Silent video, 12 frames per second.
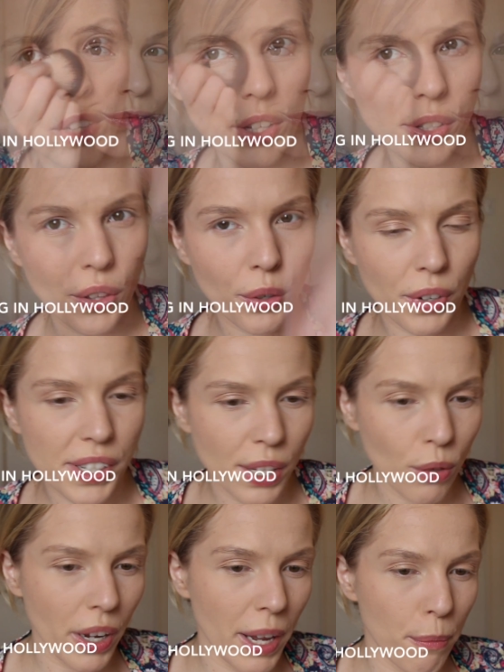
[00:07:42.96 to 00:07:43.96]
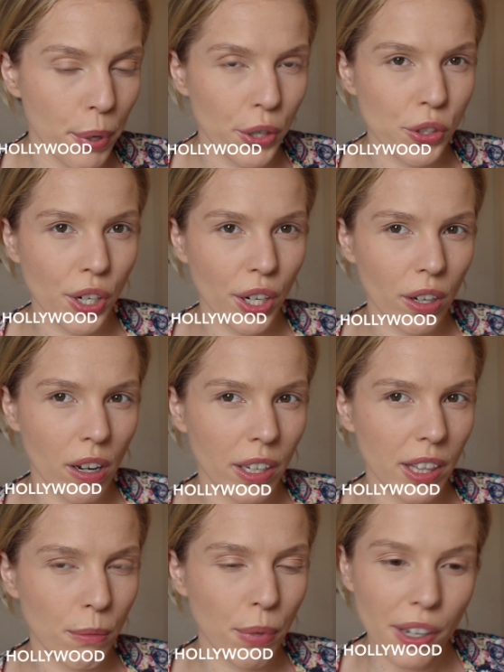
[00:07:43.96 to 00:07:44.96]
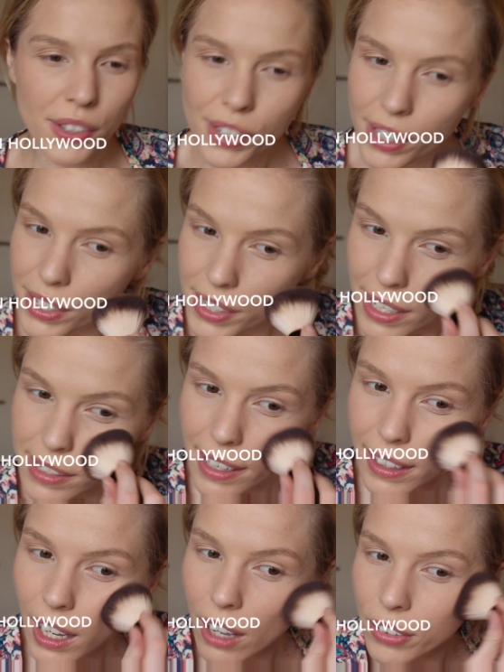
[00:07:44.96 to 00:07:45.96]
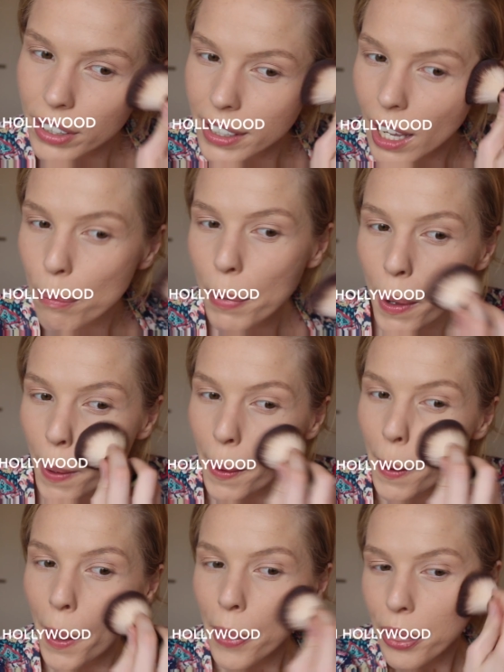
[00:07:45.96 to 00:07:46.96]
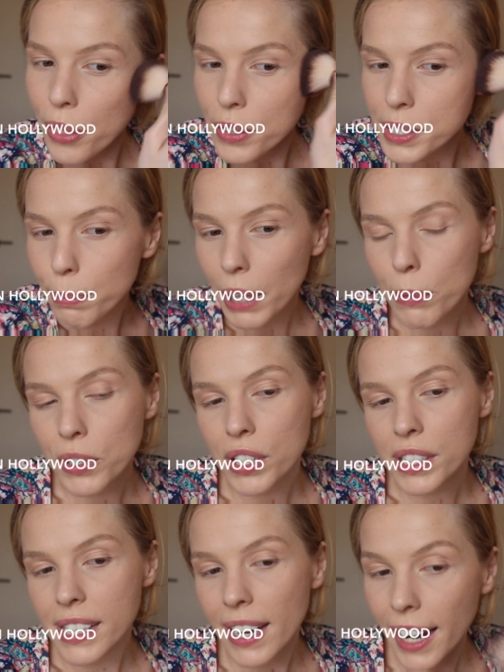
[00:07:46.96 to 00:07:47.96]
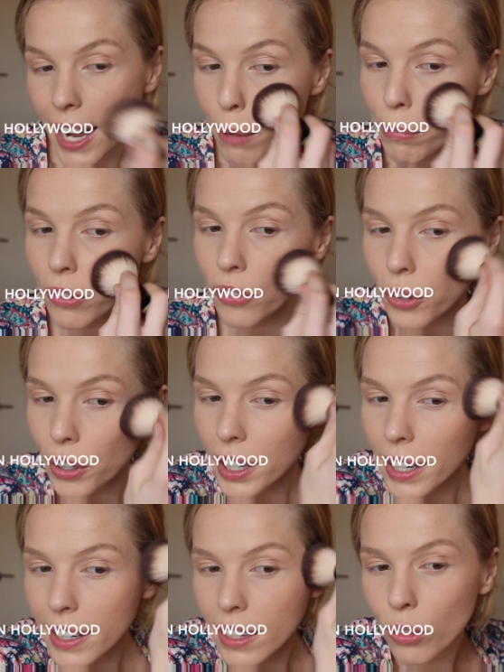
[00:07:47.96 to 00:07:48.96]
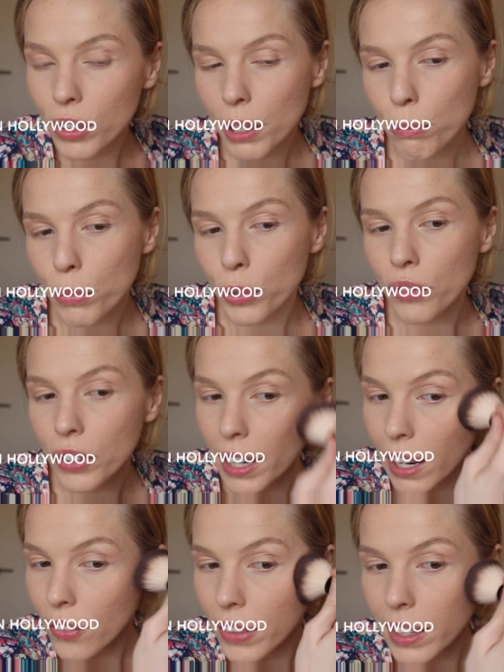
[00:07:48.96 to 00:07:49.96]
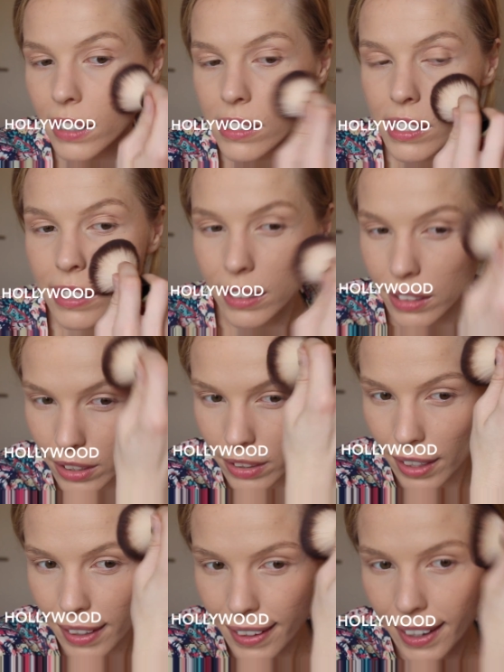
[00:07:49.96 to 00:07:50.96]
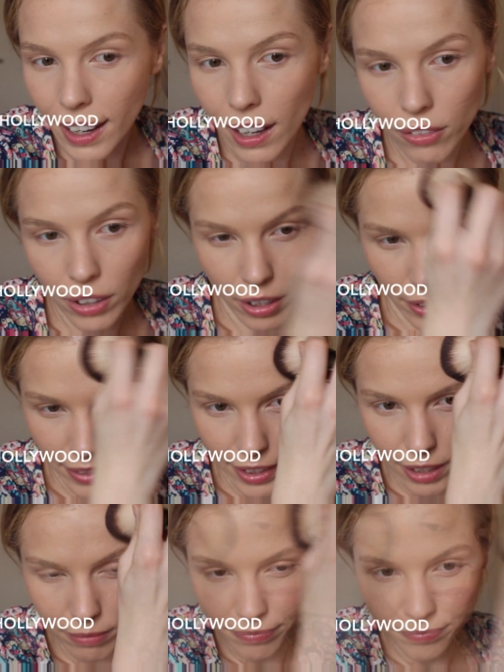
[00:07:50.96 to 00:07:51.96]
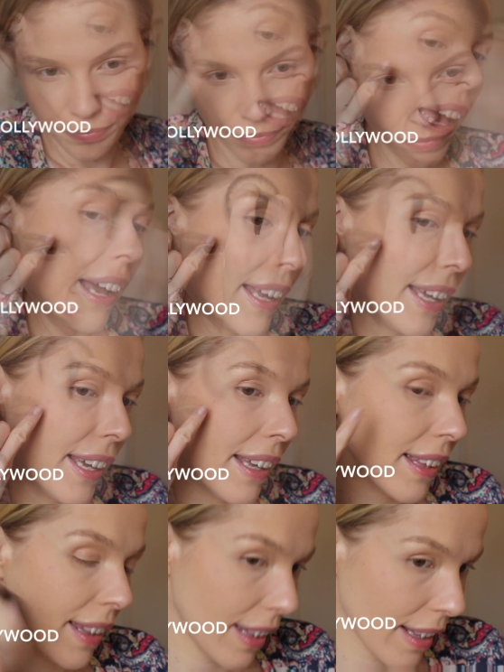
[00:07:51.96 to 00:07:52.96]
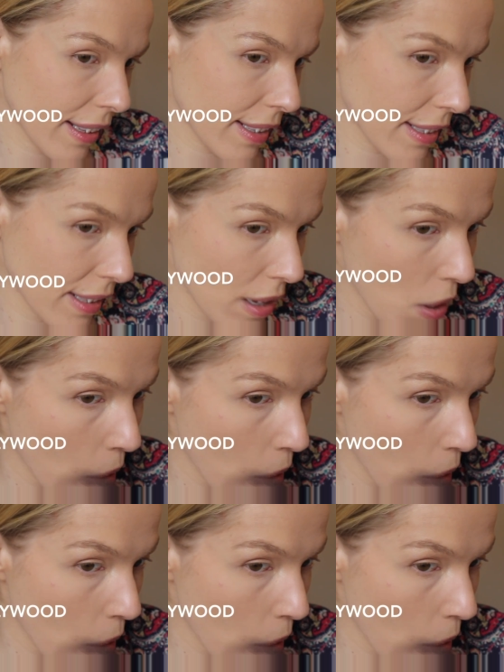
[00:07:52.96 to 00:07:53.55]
So the reason why I'm pushing on the bronzer is because I covered up those blemishes that I had before, and I don't want to move around the concealer that I have on them, i.e. this